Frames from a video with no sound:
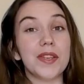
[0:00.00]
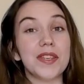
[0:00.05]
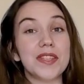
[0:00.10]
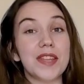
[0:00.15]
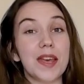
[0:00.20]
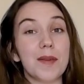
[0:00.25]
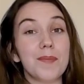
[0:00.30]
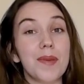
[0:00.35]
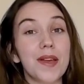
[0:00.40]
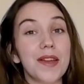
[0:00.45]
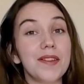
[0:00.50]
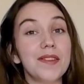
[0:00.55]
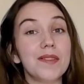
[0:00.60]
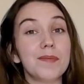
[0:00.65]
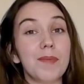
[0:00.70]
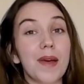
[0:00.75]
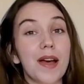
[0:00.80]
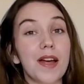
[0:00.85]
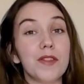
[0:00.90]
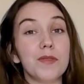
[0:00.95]
want their
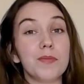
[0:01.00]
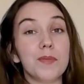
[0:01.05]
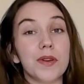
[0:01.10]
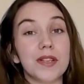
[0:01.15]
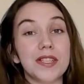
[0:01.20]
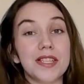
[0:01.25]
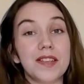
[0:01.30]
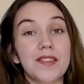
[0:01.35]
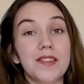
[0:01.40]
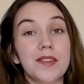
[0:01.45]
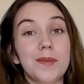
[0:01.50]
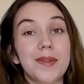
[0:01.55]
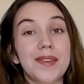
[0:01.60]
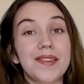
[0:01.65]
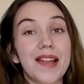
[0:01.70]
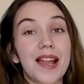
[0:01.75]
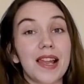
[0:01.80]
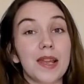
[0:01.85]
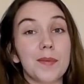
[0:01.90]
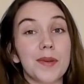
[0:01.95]
post-birth bodies to
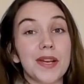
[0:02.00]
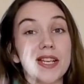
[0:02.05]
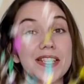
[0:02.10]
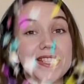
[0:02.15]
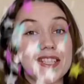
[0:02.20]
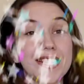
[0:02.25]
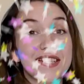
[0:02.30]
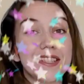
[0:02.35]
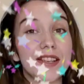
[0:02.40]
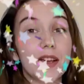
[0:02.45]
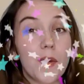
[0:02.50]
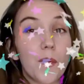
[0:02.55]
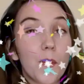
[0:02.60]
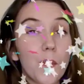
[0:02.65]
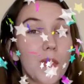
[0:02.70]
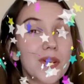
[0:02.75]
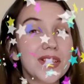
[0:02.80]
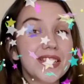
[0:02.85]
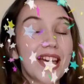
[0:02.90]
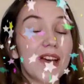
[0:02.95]
be celebrated,
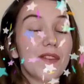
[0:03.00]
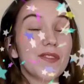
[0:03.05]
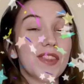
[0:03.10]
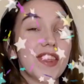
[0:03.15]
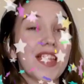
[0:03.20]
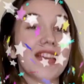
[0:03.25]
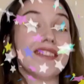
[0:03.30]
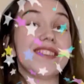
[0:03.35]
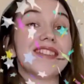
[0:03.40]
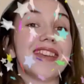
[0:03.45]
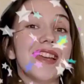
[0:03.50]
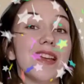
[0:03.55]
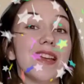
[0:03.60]
whatever that